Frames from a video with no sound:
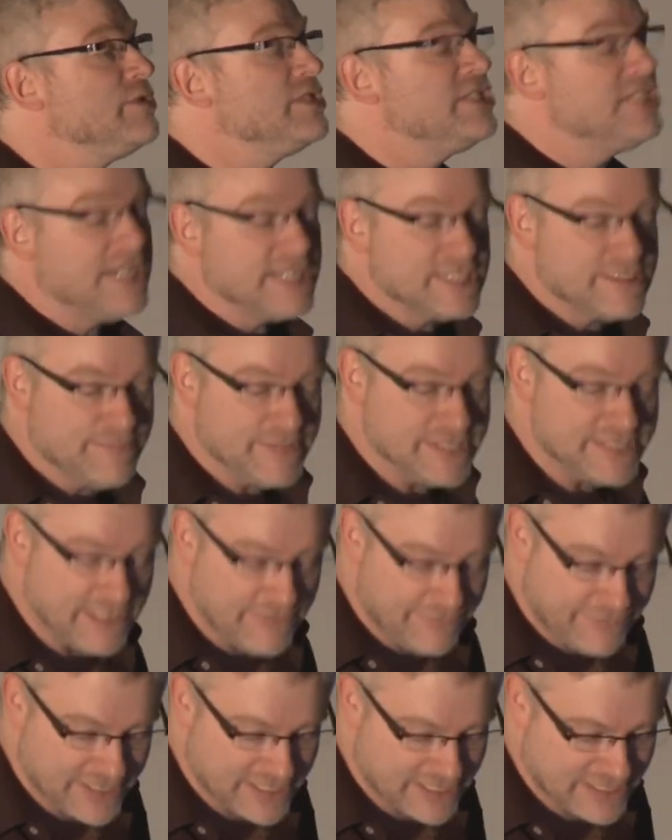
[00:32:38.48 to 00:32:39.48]
which are
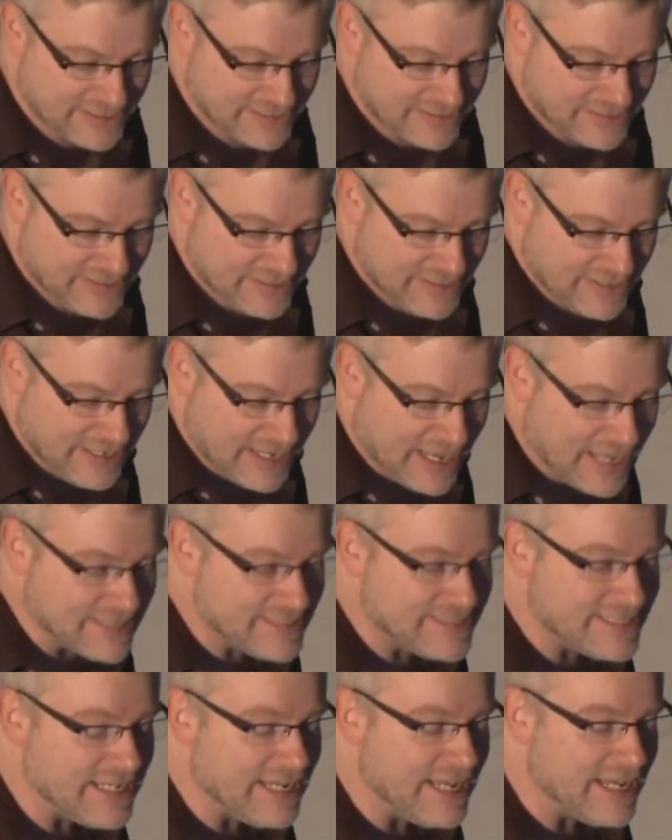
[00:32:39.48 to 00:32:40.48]
specific
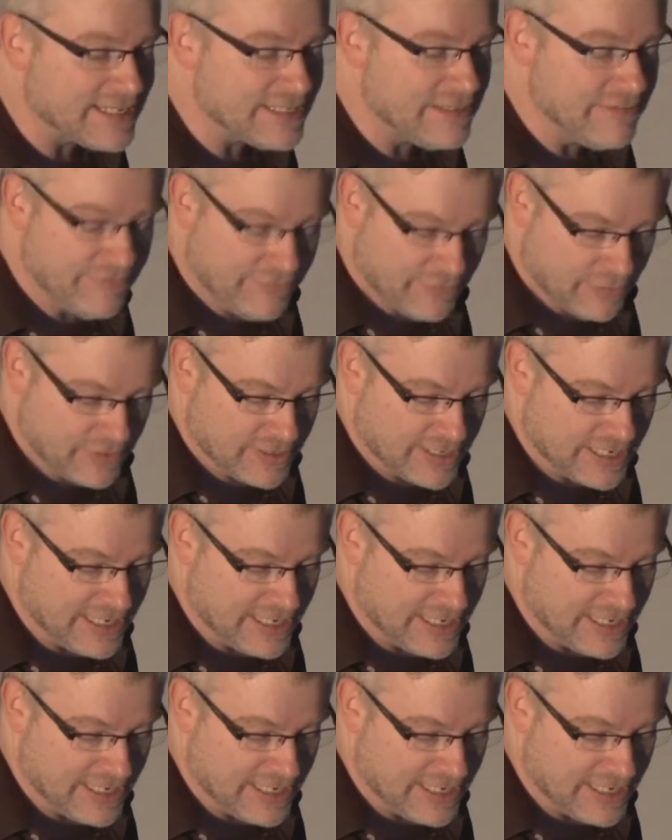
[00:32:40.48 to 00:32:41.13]
and selective for